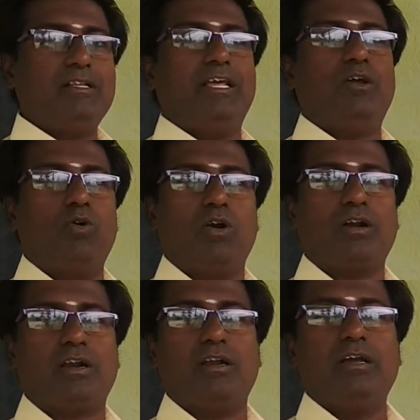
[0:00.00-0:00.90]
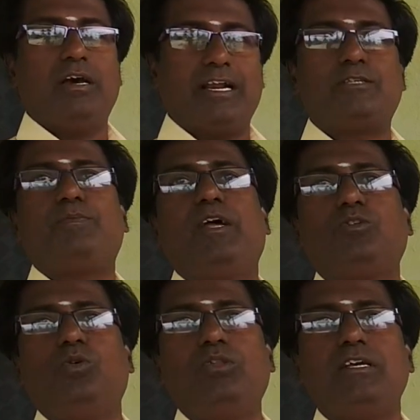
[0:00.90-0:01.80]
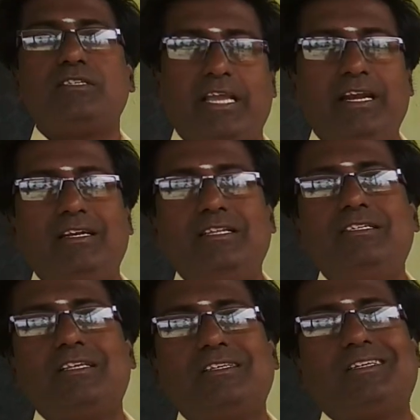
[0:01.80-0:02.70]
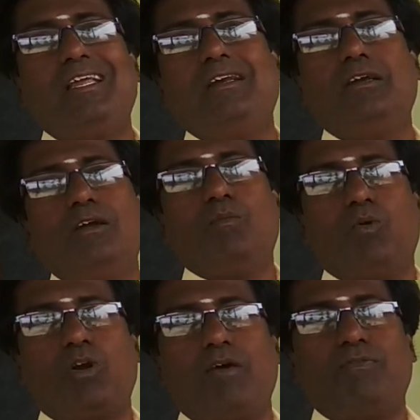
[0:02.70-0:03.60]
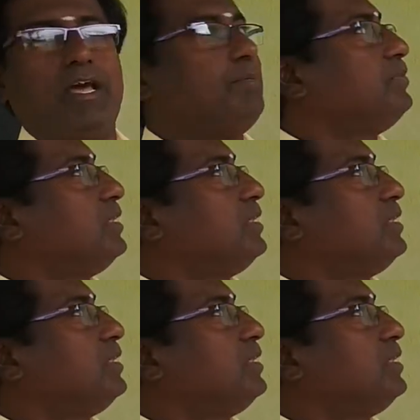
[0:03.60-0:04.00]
they go under respire through the skin. This is the skin mode of life.